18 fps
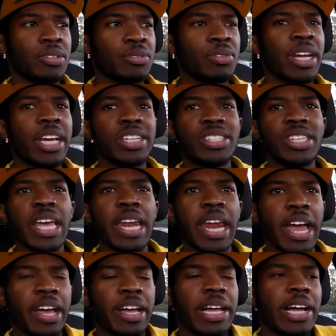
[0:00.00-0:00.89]
when they
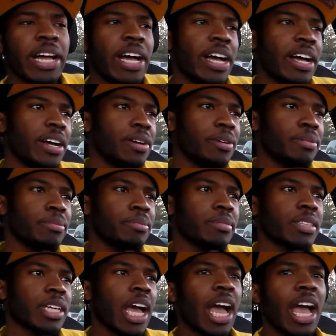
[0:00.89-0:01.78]
say that
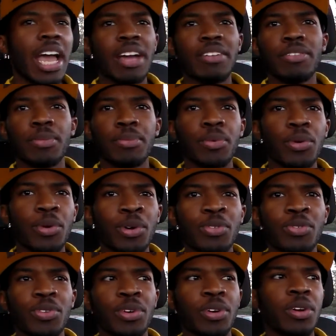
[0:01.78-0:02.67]
I have a
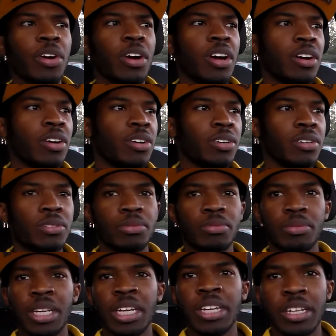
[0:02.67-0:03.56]
boyfriend
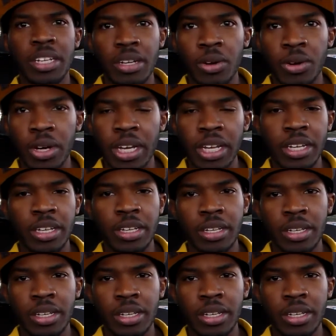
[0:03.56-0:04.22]
or any of